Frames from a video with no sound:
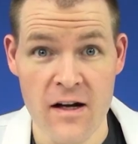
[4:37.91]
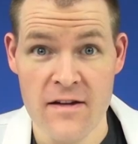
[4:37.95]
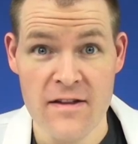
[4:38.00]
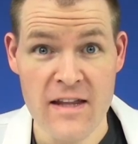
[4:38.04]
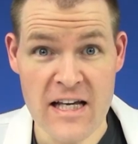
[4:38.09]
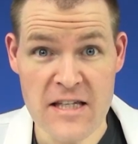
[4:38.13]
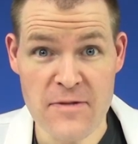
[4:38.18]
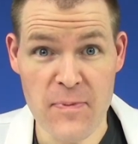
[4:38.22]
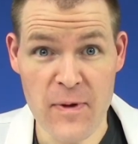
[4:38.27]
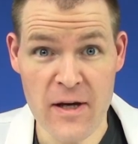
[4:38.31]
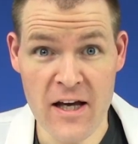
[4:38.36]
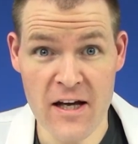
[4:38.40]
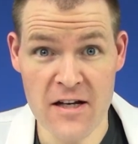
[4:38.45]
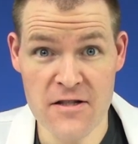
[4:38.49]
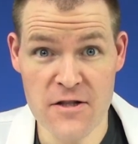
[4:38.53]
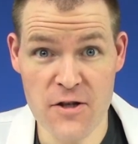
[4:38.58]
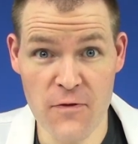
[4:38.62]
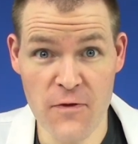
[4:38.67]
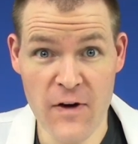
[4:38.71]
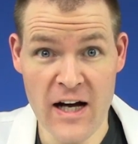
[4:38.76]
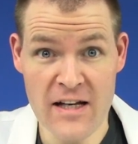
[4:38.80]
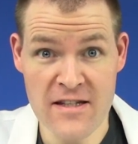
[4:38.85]
That's because
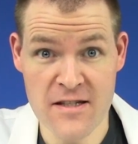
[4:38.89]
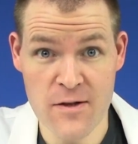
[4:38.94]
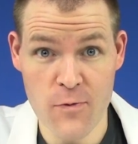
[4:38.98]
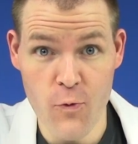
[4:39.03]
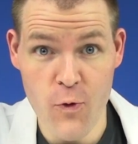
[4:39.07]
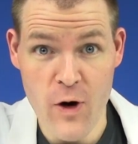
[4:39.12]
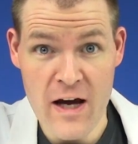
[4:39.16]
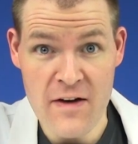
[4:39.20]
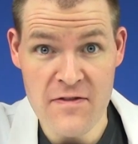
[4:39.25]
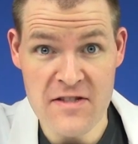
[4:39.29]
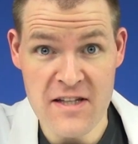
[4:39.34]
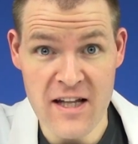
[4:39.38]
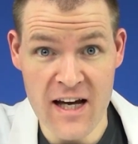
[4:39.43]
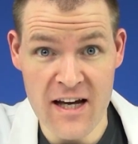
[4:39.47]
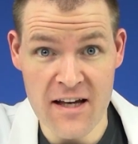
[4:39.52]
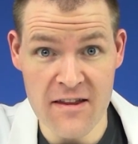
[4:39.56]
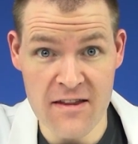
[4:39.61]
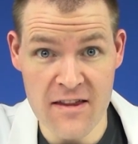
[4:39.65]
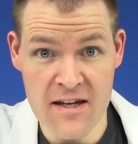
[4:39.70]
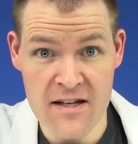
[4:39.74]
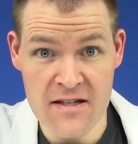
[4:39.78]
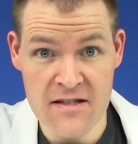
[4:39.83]
you've got some waves
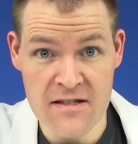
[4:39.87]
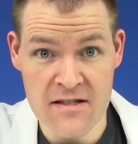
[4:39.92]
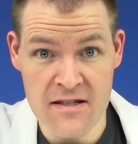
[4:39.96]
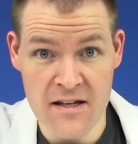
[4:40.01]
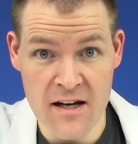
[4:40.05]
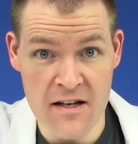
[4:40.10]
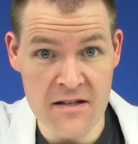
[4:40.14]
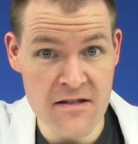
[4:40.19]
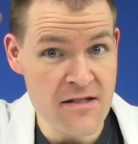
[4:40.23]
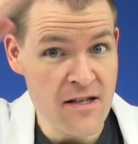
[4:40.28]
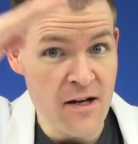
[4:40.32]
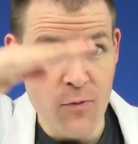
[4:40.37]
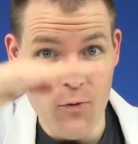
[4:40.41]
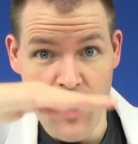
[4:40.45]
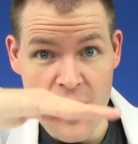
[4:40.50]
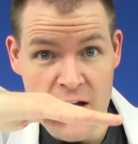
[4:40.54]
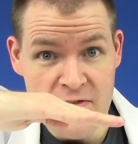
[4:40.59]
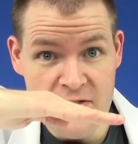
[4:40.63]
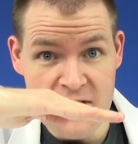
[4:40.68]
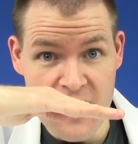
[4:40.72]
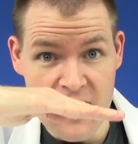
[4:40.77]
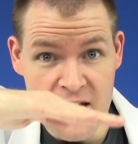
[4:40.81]
like this, and some
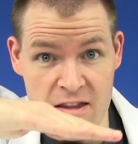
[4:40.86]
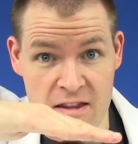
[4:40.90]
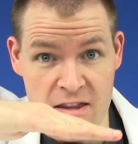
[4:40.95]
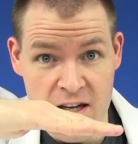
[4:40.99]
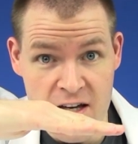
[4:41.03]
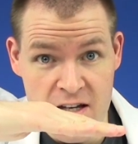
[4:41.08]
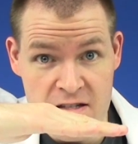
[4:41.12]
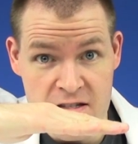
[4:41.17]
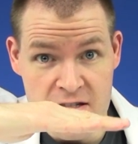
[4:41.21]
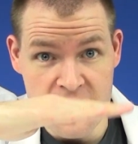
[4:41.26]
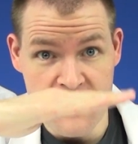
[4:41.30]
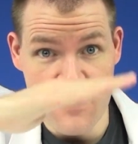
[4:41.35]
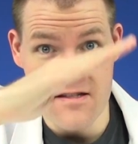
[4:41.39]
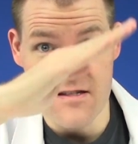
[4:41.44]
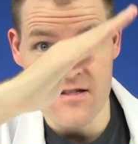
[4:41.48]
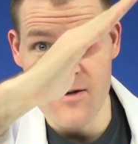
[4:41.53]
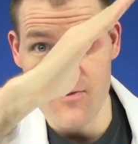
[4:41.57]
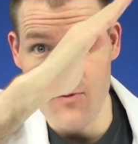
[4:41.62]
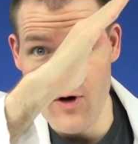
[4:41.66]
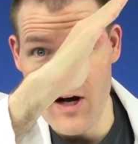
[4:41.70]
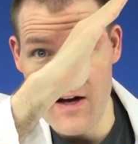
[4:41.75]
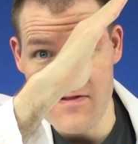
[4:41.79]
waves like this, and
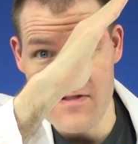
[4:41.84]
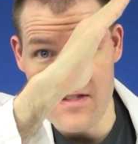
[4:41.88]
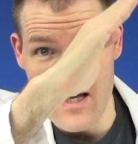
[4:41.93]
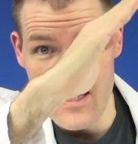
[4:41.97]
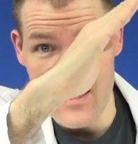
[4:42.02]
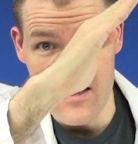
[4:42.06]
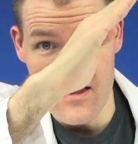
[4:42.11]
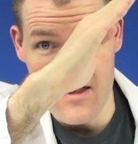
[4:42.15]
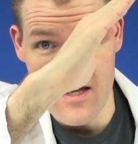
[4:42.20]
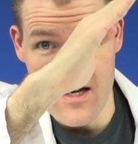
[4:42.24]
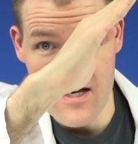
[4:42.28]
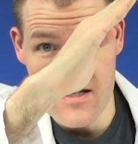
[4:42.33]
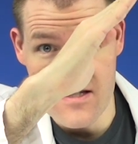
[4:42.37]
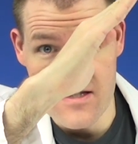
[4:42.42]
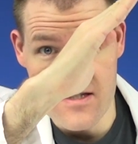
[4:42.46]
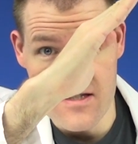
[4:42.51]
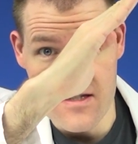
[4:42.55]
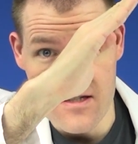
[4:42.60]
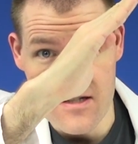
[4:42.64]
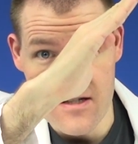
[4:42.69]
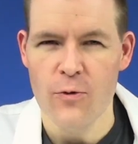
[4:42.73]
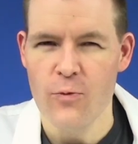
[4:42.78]
some waves like
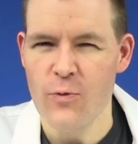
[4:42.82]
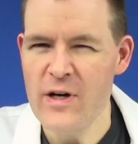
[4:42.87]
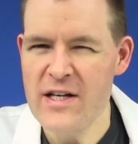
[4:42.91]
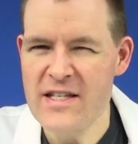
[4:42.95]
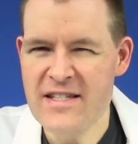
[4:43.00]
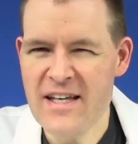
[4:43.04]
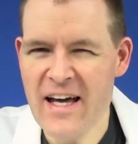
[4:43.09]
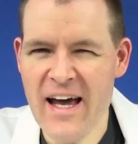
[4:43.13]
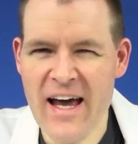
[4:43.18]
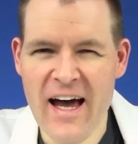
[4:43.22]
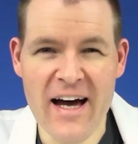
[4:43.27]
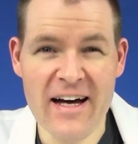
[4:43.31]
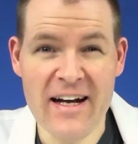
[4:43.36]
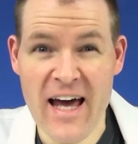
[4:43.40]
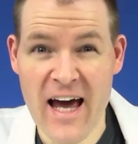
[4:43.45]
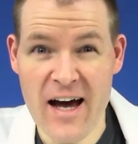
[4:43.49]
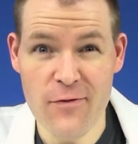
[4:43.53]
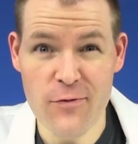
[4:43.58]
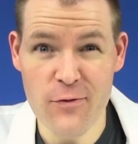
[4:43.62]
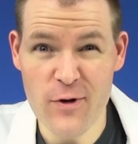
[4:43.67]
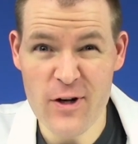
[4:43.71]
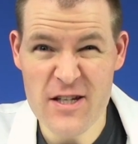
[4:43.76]
this. We say on
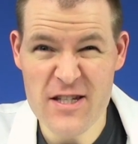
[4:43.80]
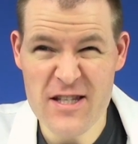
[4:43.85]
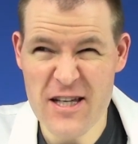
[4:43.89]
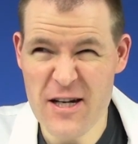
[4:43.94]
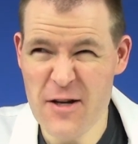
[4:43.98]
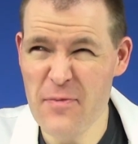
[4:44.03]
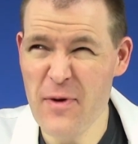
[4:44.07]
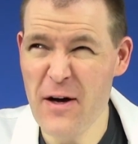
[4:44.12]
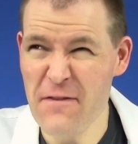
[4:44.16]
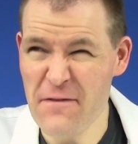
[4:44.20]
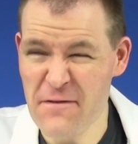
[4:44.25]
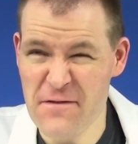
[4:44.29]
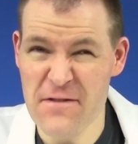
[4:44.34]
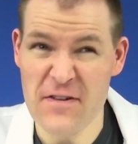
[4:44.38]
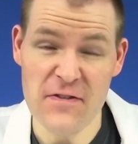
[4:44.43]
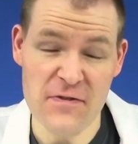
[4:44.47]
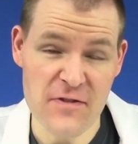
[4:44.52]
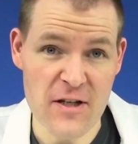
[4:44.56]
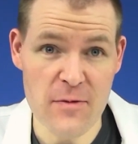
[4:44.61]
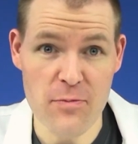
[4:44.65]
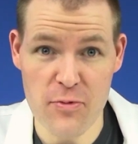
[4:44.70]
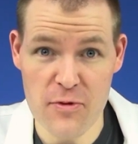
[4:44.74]
average that about
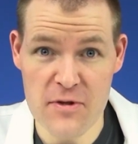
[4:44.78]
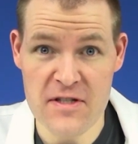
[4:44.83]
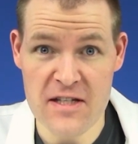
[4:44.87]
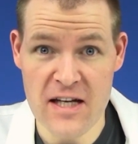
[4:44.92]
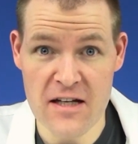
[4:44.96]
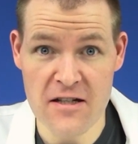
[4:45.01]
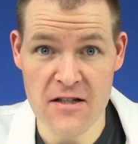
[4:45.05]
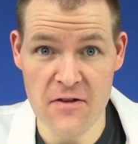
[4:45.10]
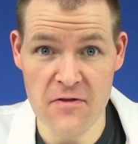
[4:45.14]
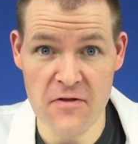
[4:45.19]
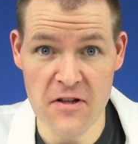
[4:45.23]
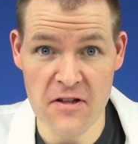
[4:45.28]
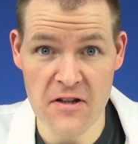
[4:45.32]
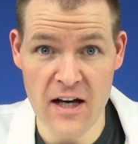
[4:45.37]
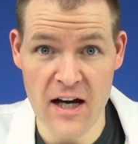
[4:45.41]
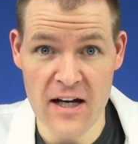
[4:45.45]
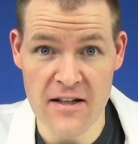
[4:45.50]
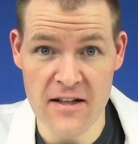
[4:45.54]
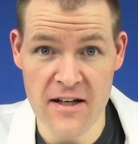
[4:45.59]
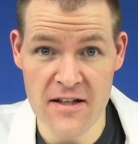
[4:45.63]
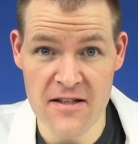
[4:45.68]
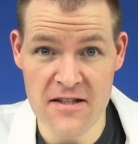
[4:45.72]
50% of the
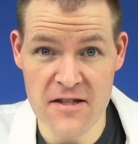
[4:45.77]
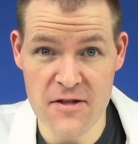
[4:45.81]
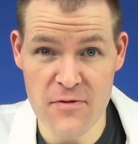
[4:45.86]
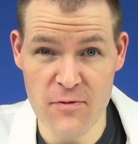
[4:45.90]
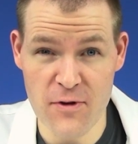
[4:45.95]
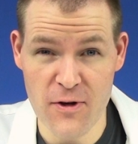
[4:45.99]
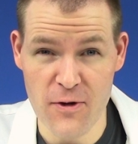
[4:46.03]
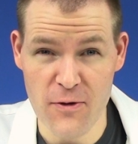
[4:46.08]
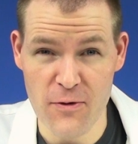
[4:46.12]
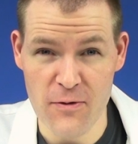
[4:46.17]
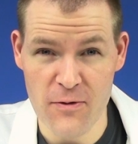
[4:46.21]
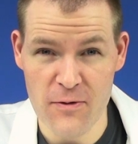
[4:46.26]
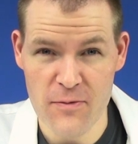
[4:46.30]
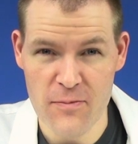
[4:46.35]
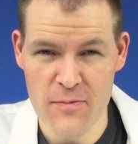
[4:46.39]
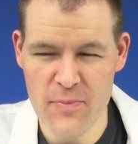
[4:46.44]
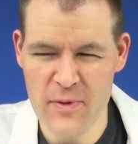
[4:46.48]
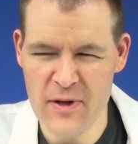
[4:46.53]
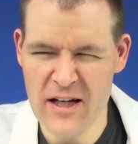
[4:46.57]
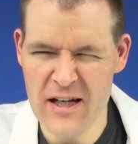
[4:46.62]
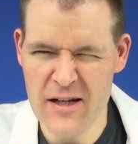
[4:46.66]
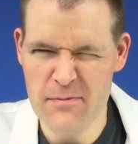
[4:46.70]
light gets through,
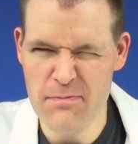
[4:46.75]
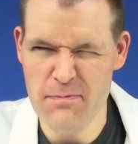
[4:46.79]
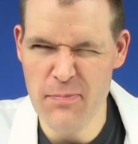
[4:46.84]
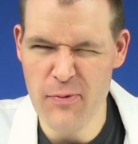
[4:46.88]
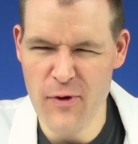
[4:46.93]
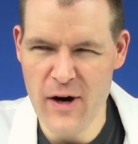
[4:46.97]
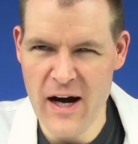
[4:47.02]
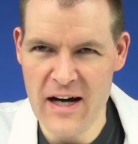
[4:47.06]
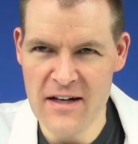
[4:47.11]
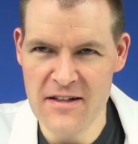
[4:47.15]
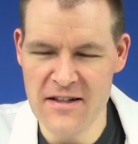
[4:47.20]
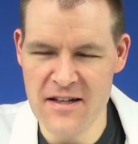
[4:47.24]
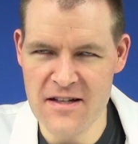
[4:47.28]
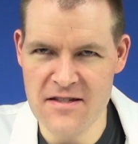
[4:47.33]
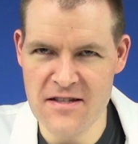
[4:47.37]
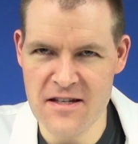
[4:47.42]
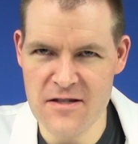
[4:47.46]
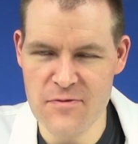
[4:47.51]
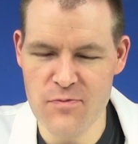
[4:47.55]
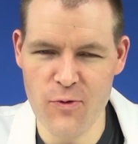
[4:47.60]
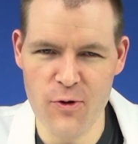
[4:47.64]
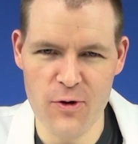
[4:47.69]
but in practice
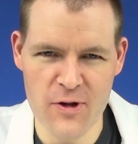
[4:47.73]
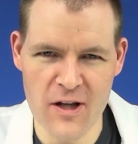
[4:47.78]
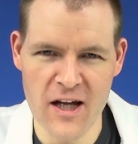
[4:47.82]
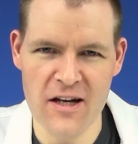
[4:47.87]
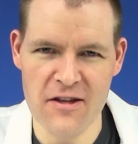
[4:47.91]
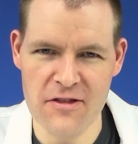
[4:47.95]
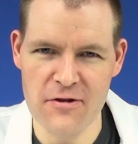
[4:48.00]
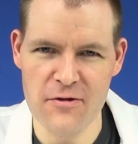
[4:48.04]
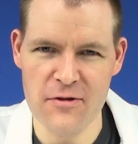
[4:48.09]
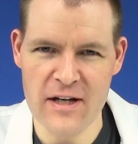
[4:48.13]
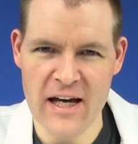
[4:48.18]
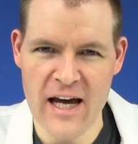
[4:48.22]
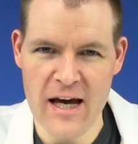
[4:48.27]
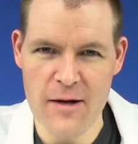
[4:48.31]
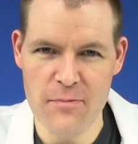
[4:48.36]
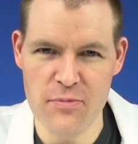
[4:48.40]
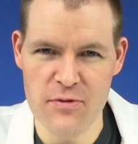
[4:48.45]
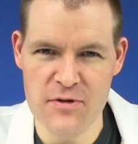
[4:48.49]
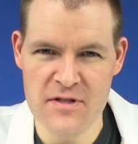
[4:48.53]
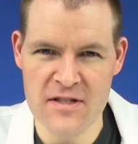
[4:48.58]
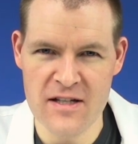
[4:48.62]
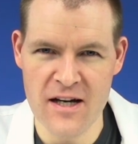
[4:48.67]
it's more like
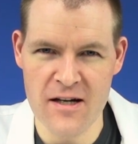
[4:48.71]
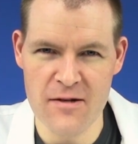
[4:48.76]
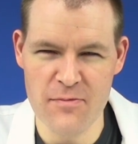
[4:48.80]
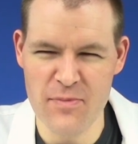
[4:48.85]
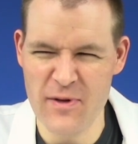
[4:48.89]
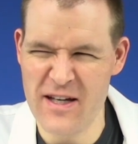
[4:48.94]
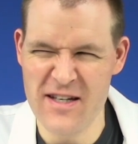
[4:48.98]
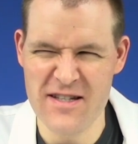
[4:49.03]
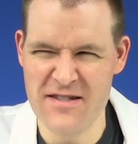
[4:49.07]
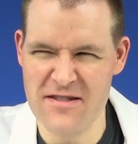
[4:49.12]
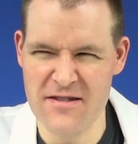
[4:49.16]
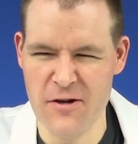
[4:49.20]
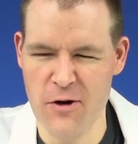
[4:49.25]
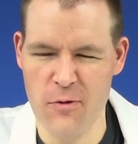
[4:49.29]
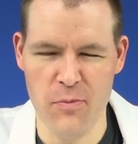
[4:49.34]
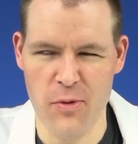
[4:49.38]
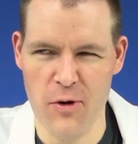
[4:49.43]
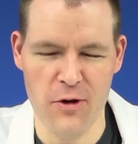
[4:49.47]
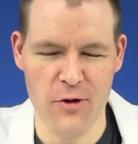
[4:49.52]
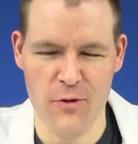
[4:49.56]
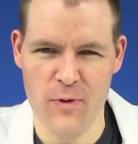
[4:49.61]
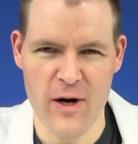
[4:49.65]
38% because no
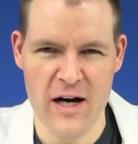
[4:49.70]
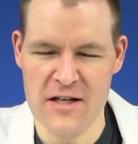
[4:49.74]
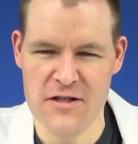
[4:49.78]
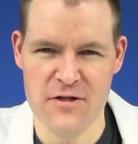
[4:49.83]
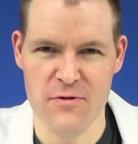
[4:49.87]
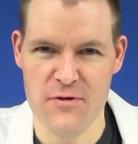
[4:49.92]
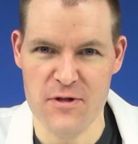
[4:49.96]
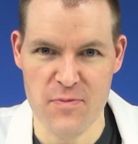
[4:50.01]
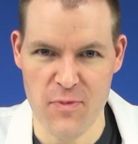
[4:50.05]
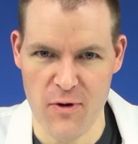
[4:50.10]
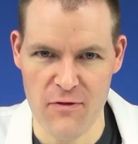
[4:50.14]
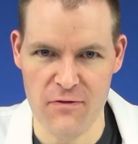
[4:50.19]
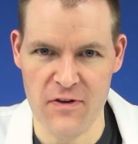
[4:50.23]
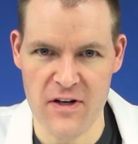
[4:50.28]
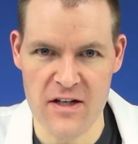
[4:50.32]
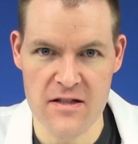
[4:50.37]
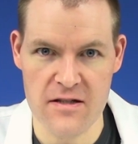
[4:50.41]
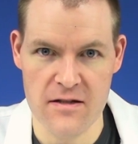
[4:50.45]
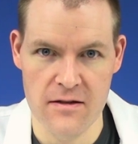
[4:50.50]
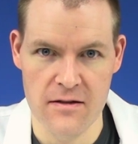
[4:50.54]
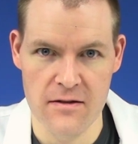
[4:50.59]
polarizer is perfect.